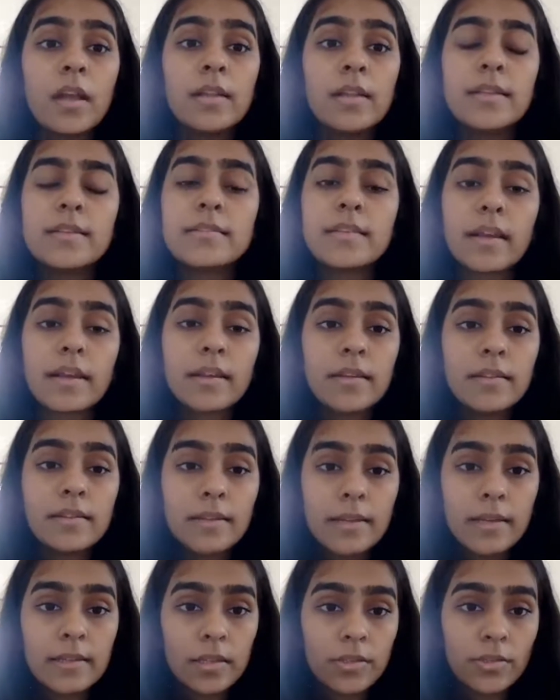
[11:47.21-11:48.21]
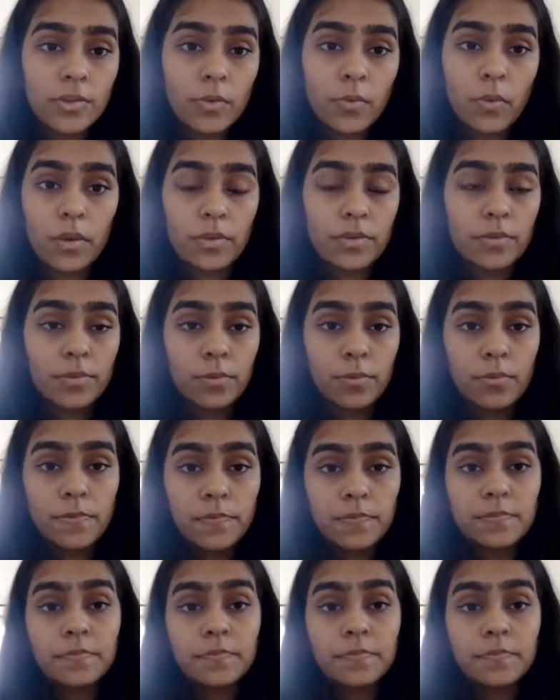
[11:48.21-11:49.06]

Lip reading: The second thing that you want to do